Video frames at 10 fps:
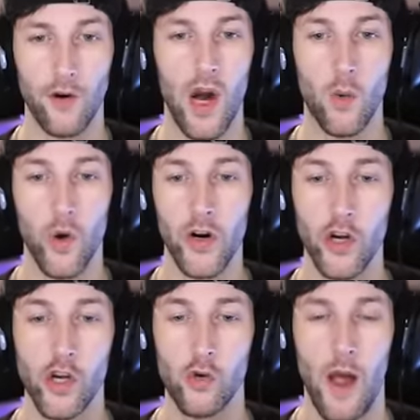ever. I
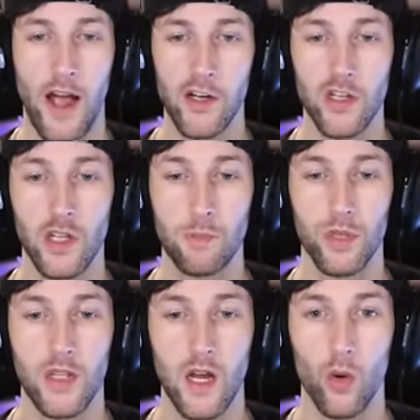wonder who actually
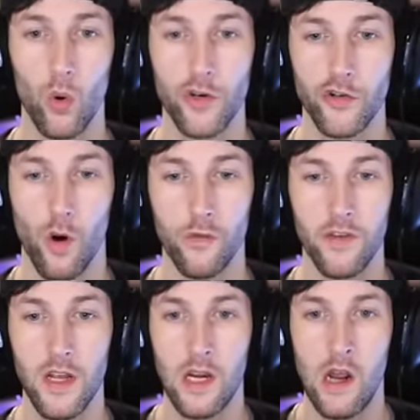put that golden
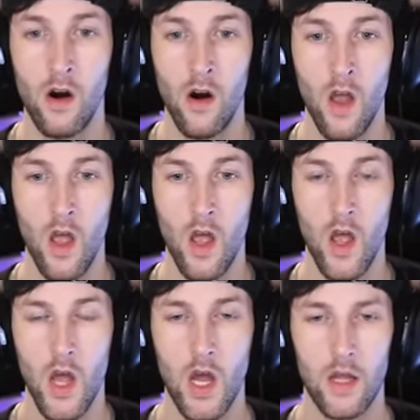trophy in here.
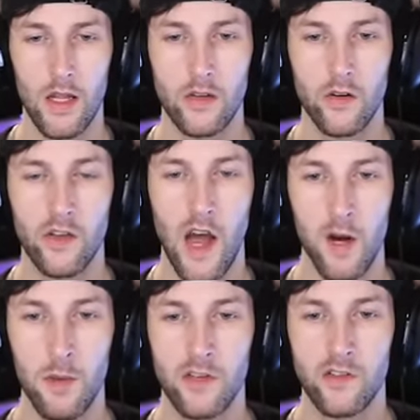Like, there's
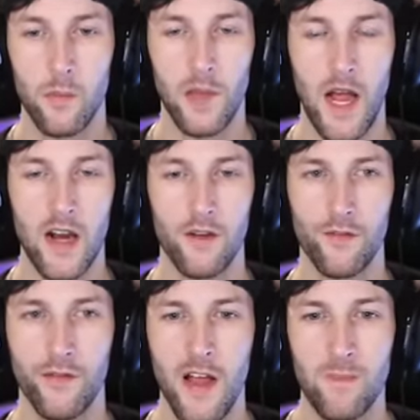got to be some kind
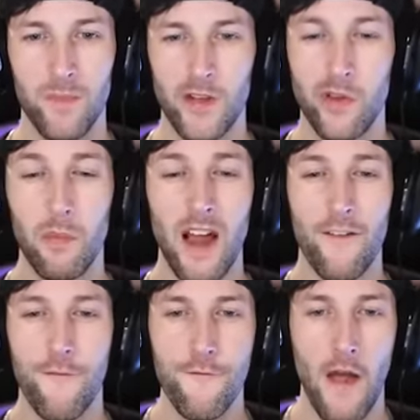of... Some
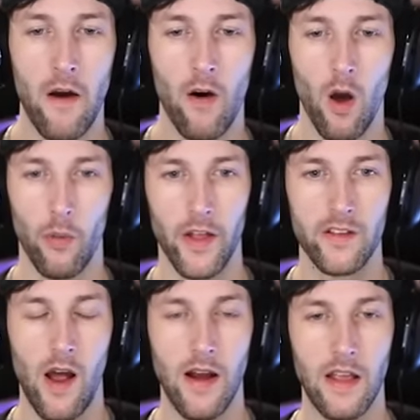kind of pharaoh
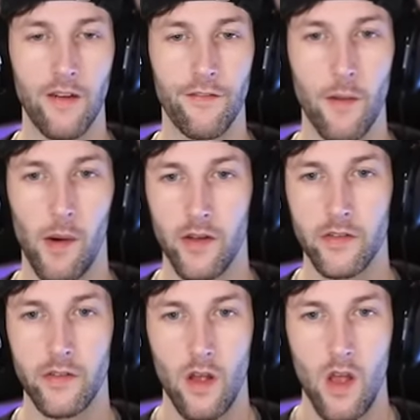that's hiding it from
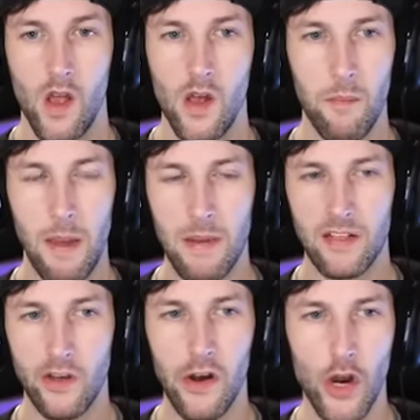us.
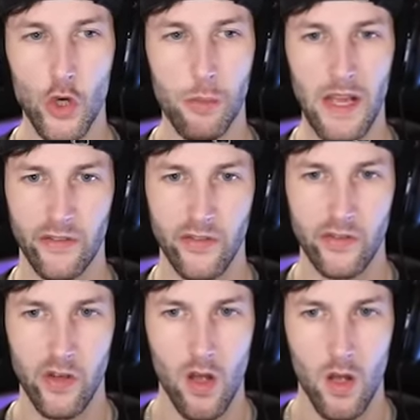Maybe it's
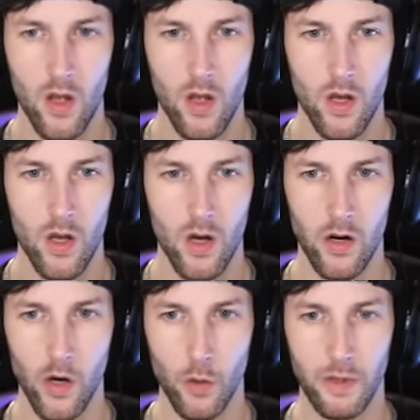Anubis.
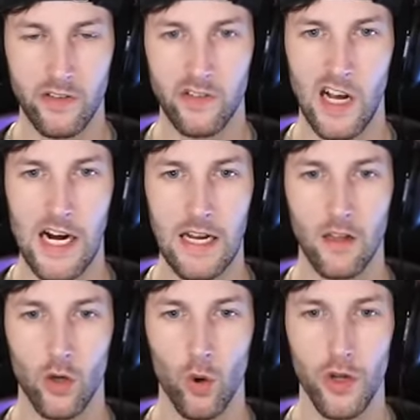Anubis is
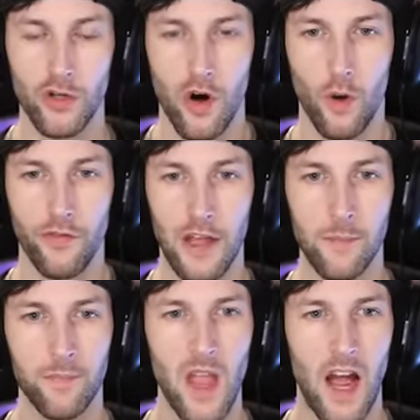hiding the golden trophy.
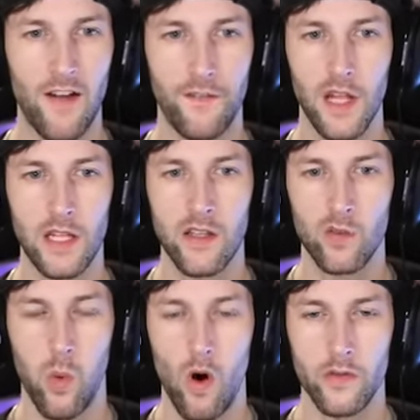I feel like
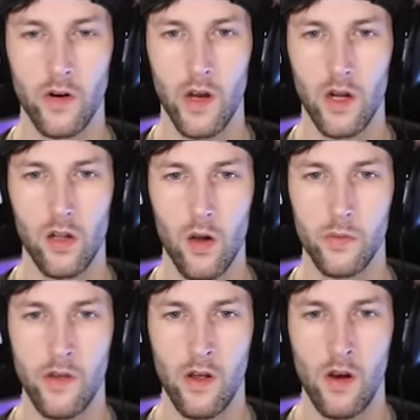these walls are going to
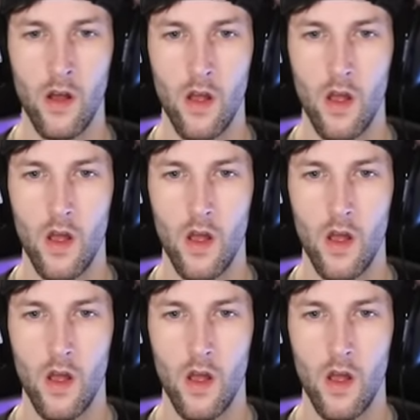close in.